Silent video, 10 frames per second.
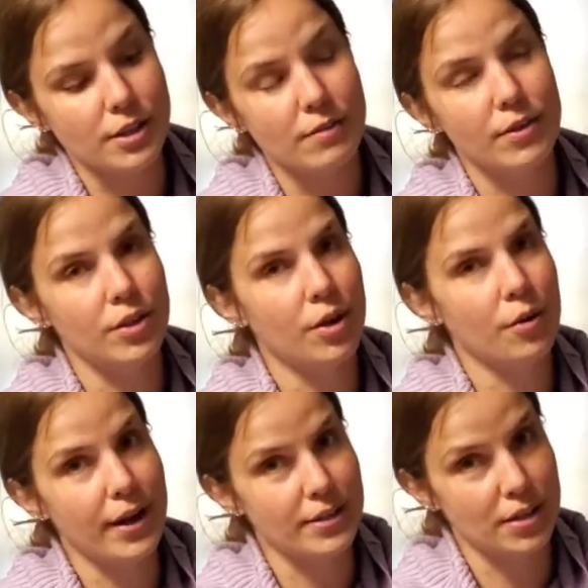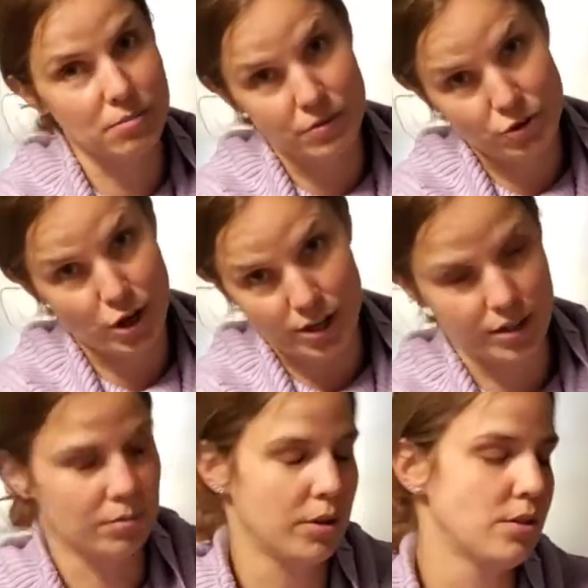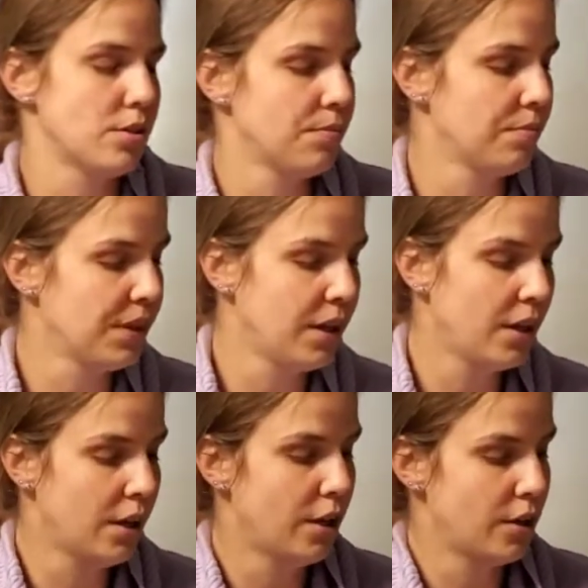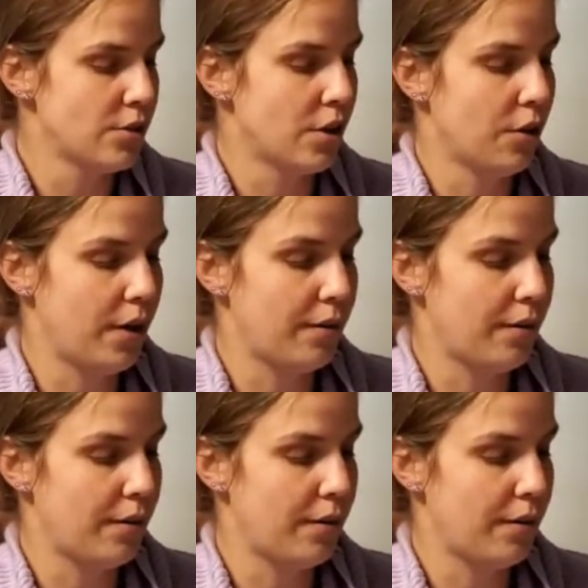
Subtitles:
even though I send them different tracking numbers. So,